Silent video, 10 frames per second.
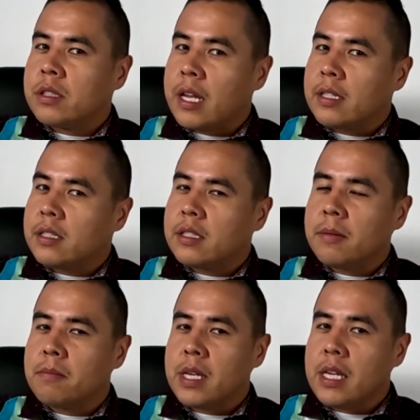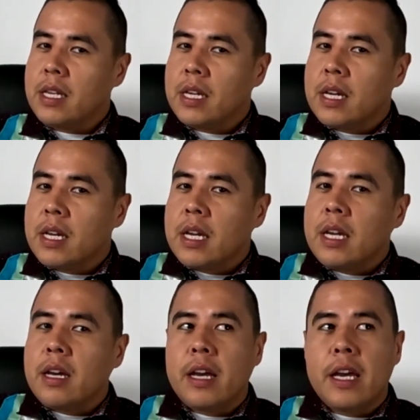sense to me.
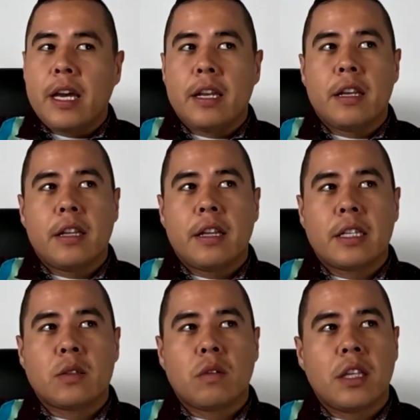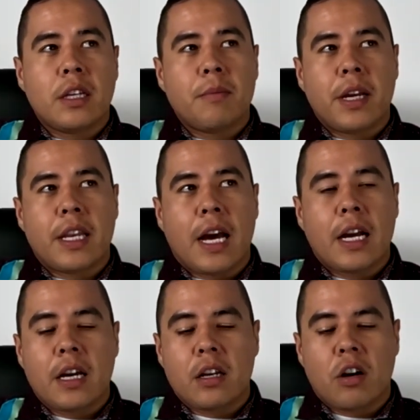And that's one thing my dad
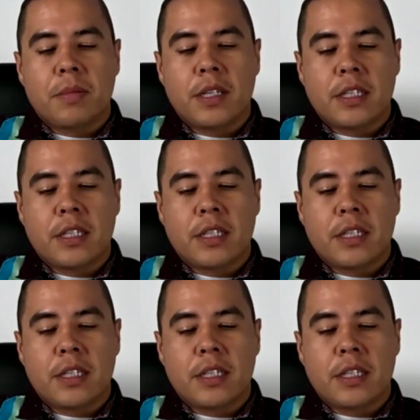kind of taught me.